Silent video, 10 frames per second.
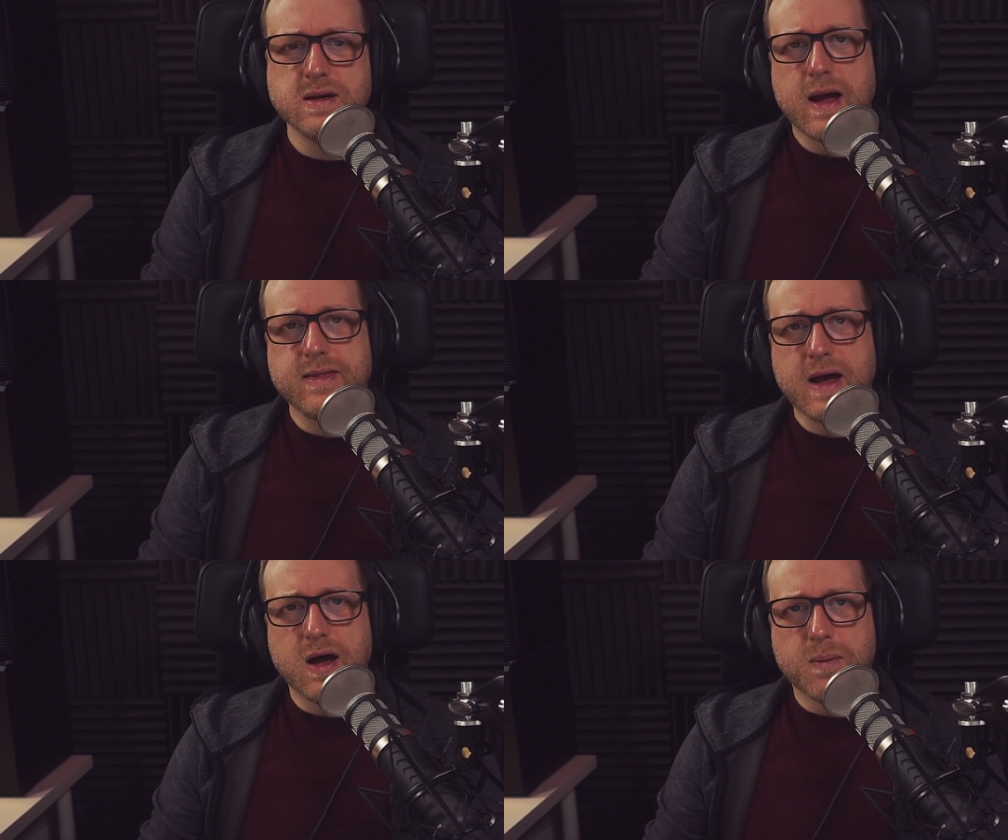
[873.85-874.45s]

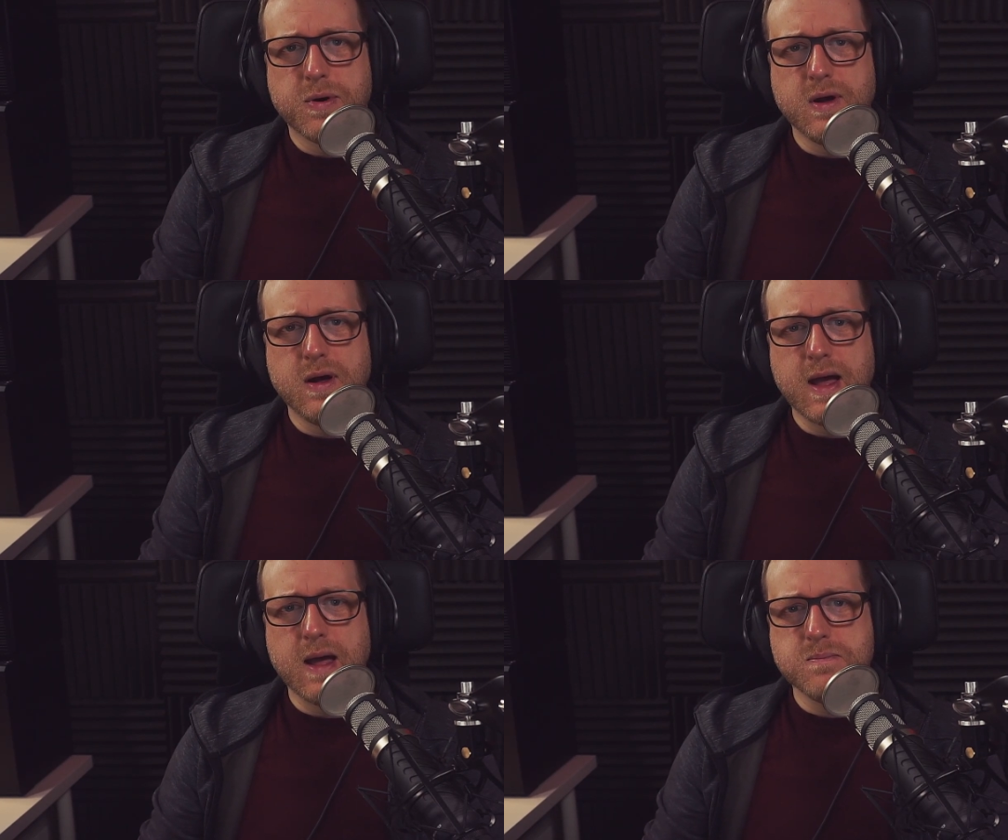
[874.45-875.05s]
and that
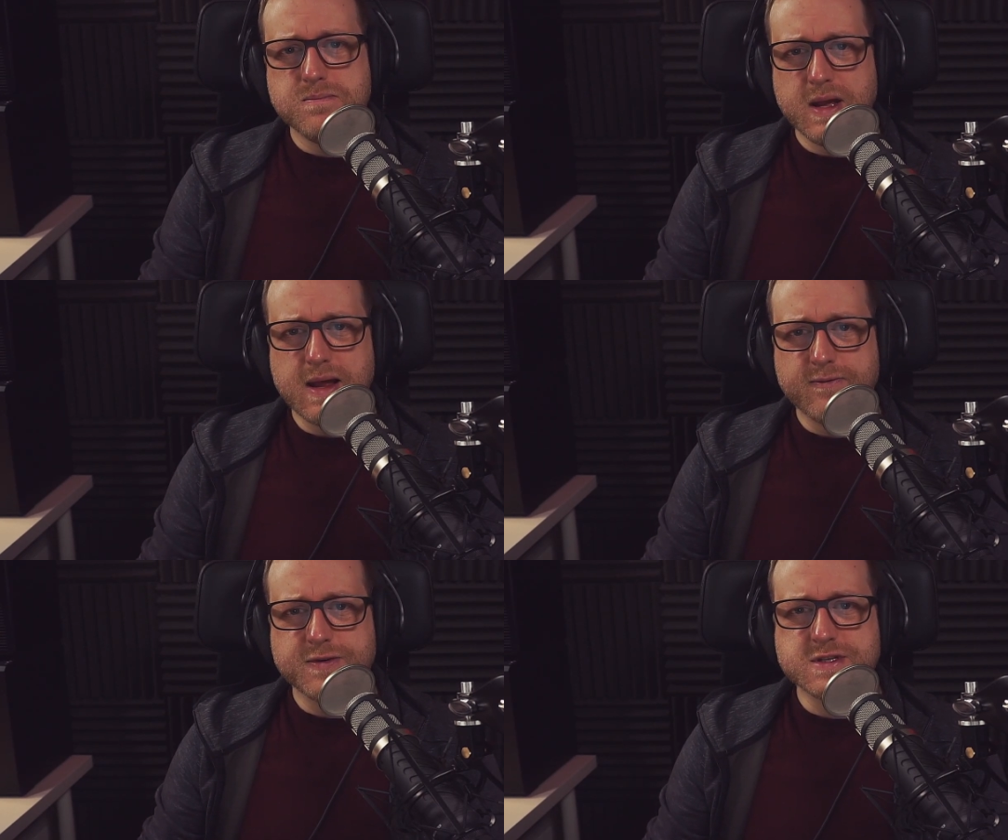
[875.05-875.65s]
upper mid
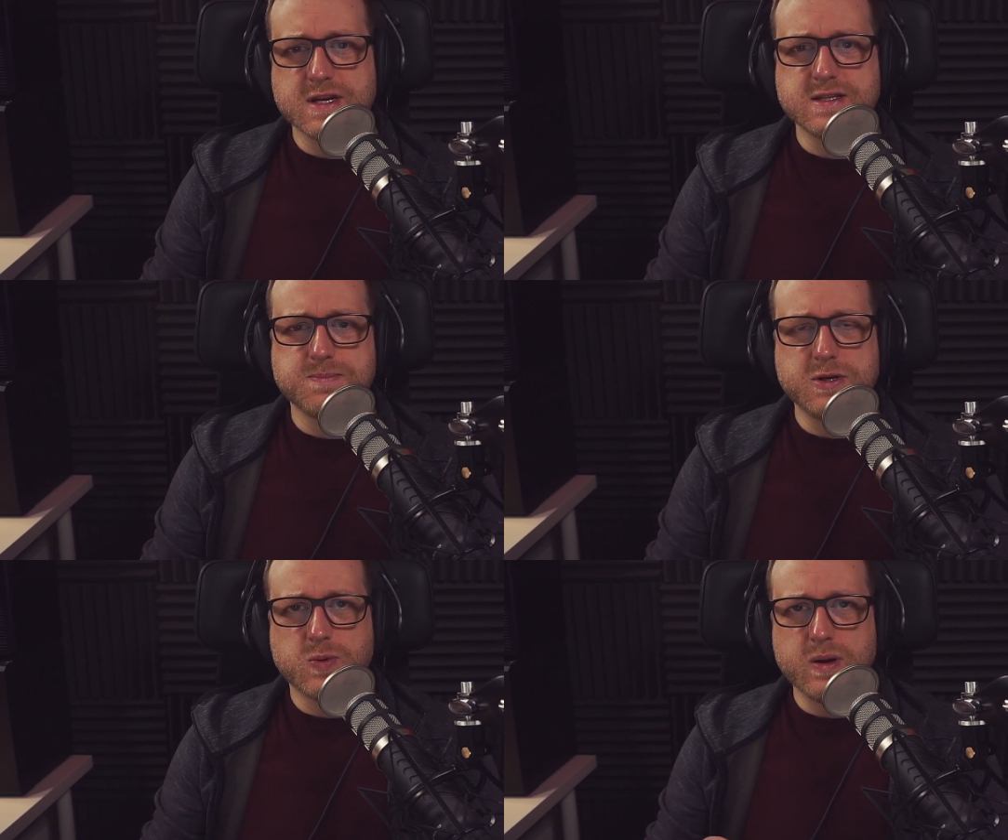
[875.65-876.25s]
emphasis
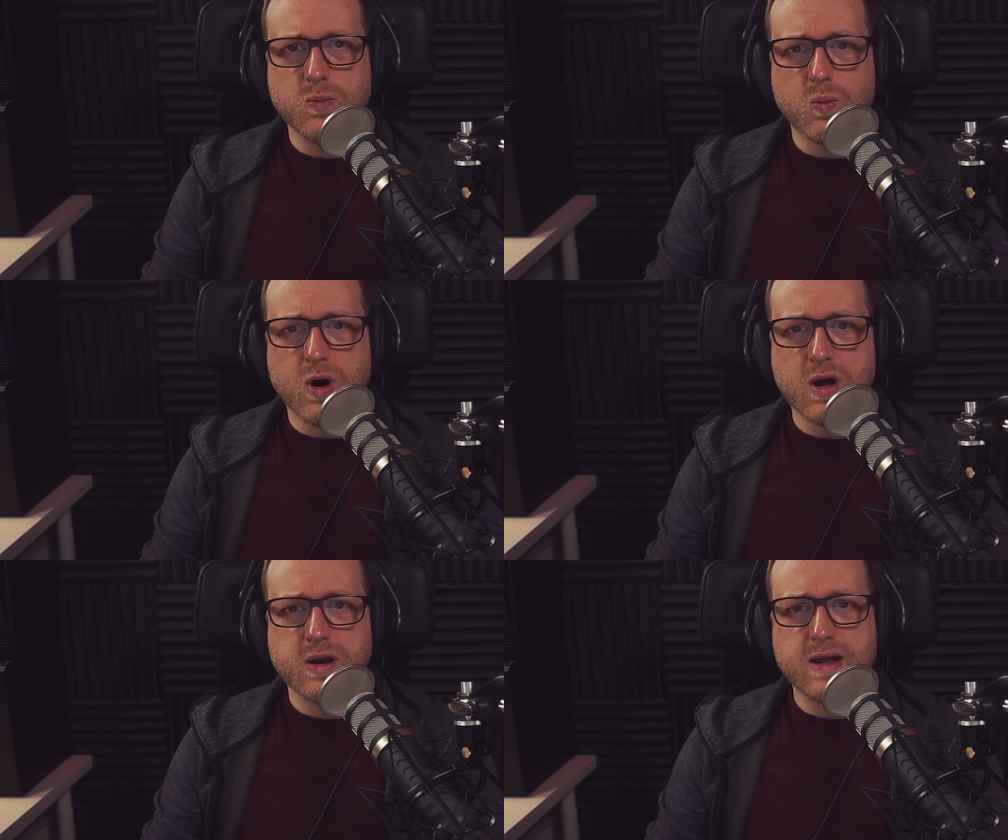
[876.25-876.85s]
between
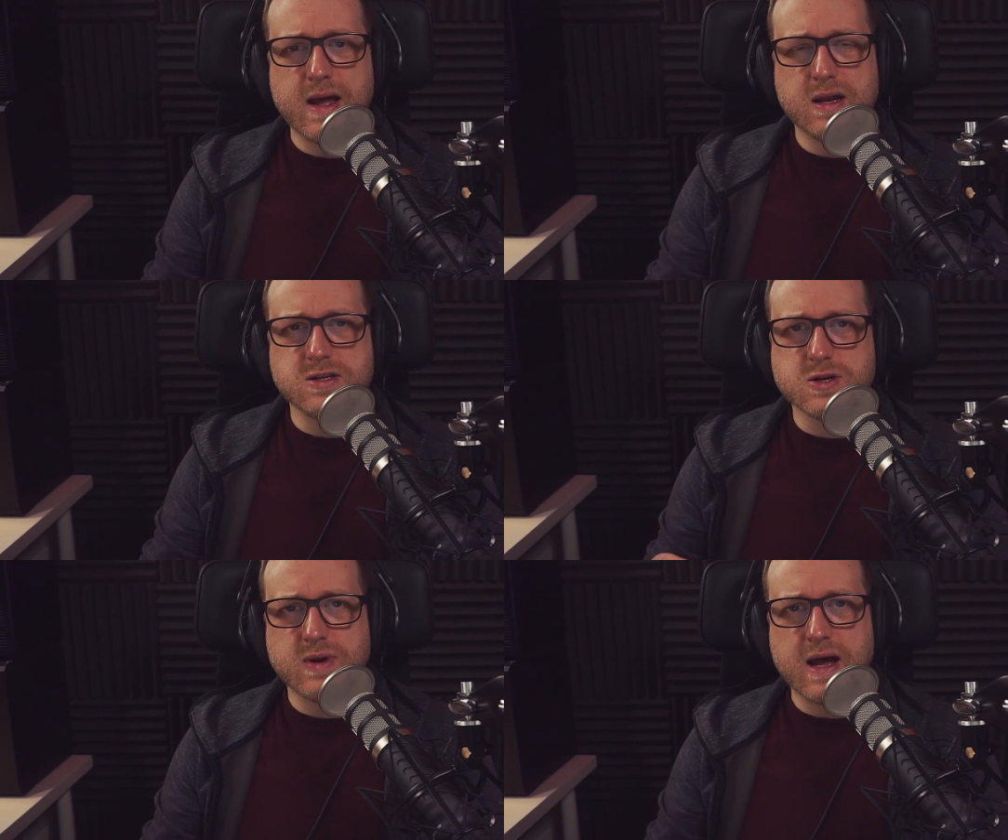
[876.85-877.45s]
1 and
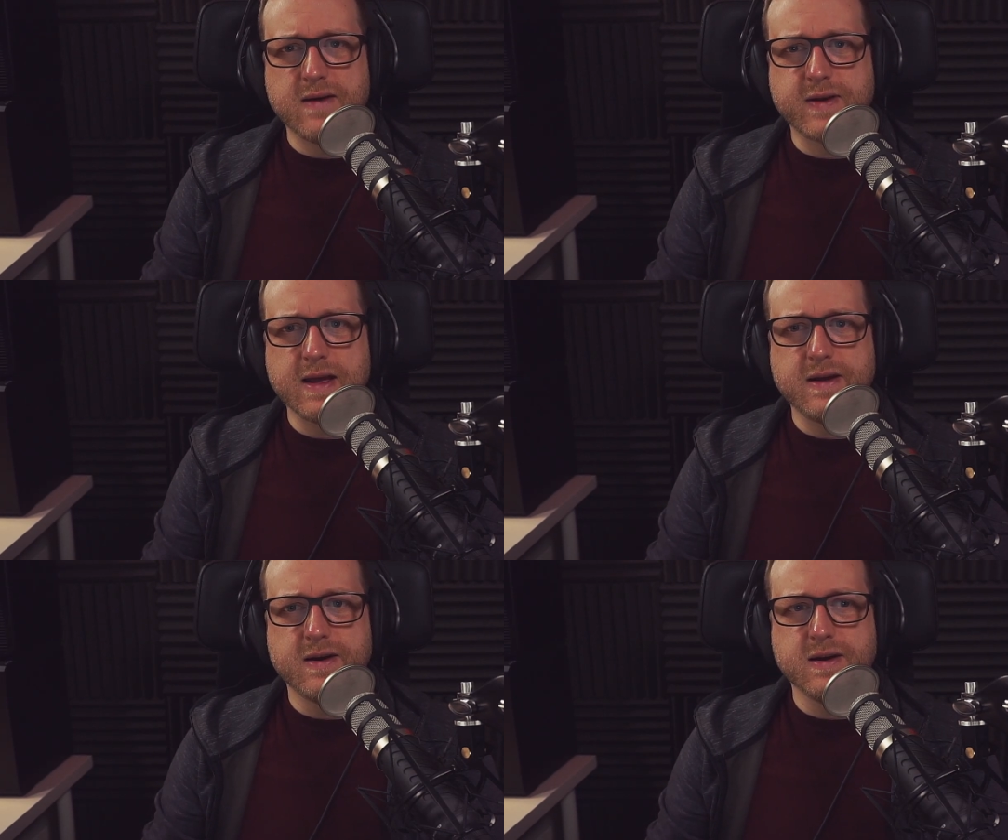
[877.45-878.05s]
2.5
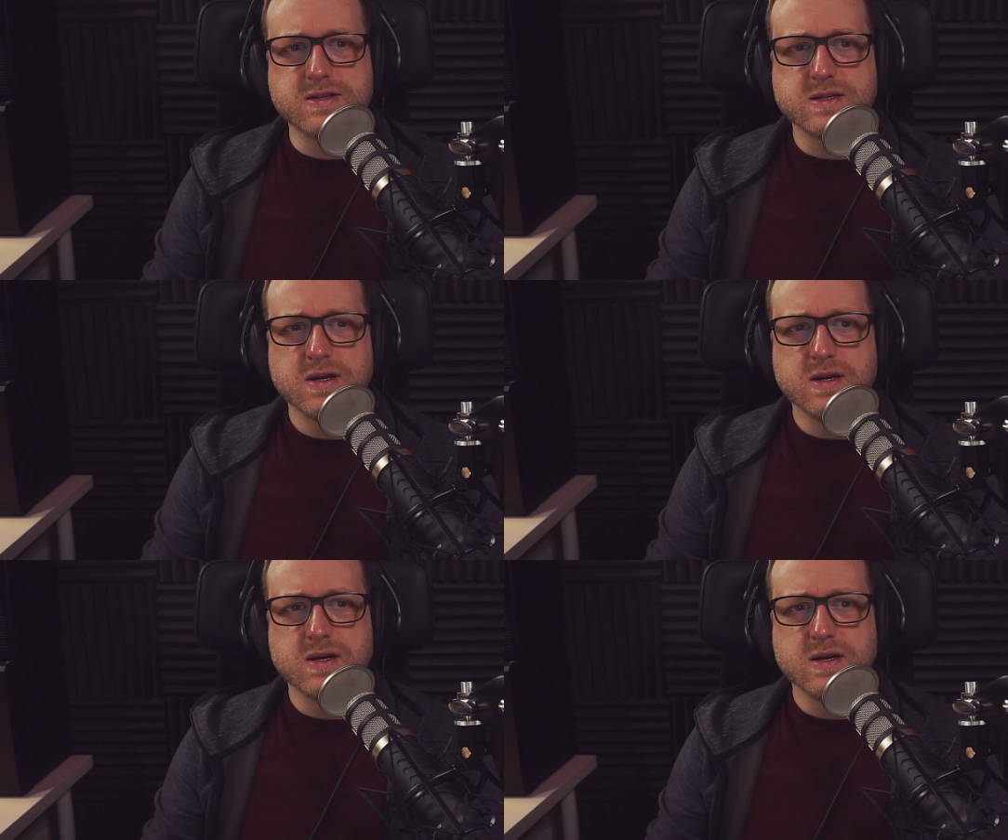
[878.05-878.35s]
kilohertz.